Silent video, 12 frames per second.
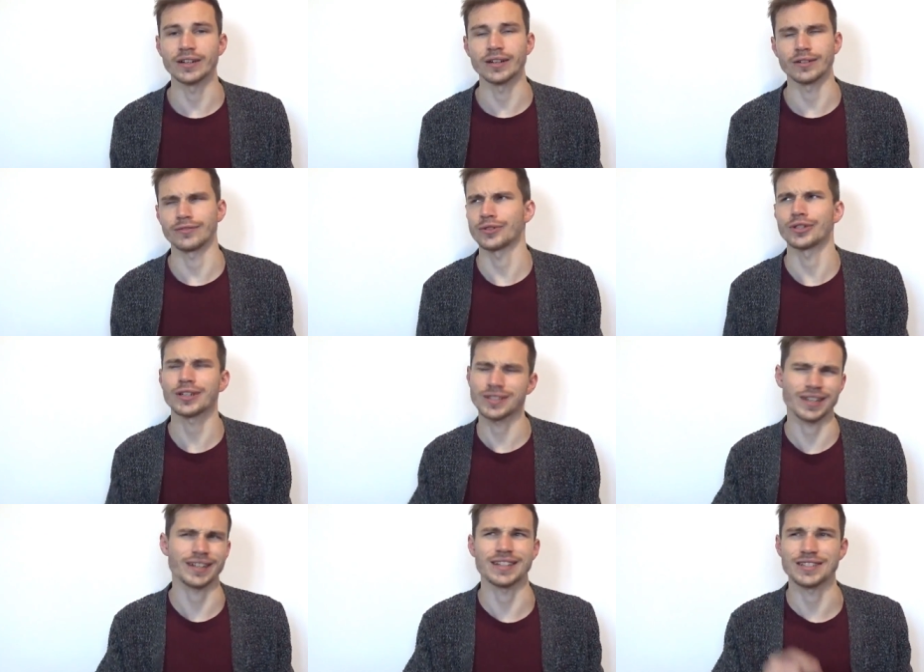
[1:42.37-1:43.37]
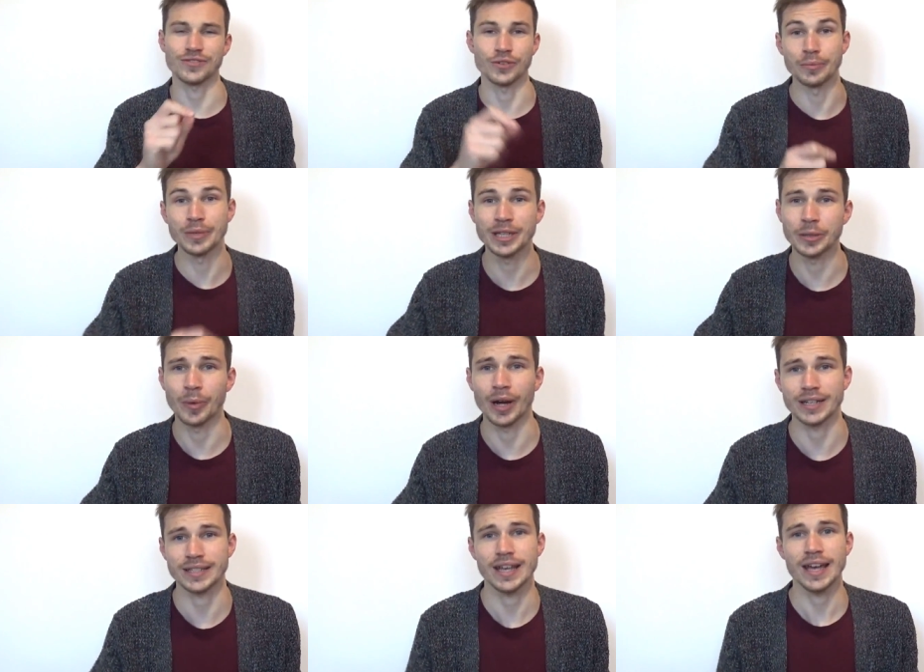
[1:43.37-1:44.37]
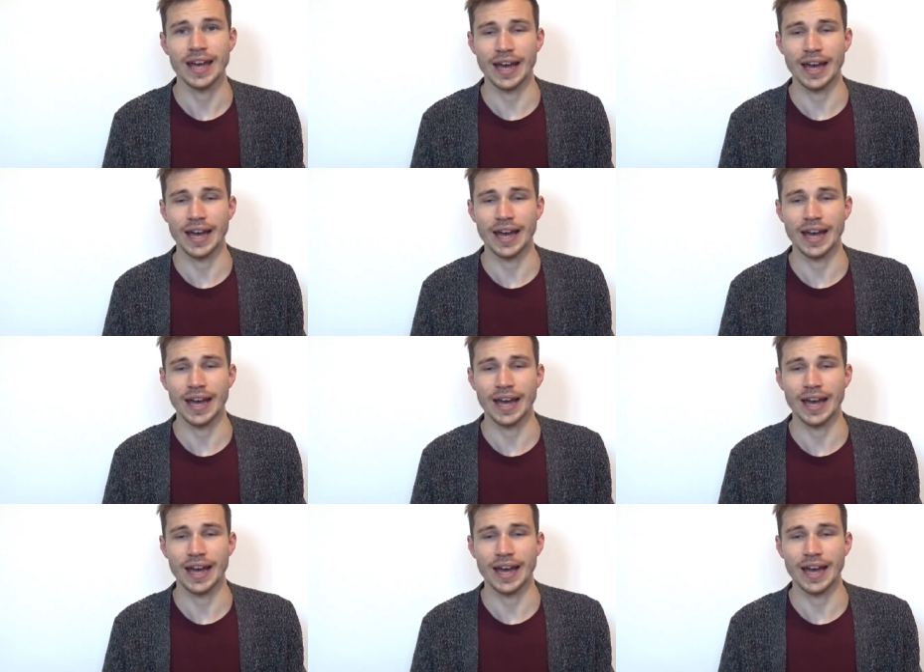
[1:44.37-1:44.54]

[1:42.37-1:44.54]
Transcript: uh, for not succulents, for mealybugs,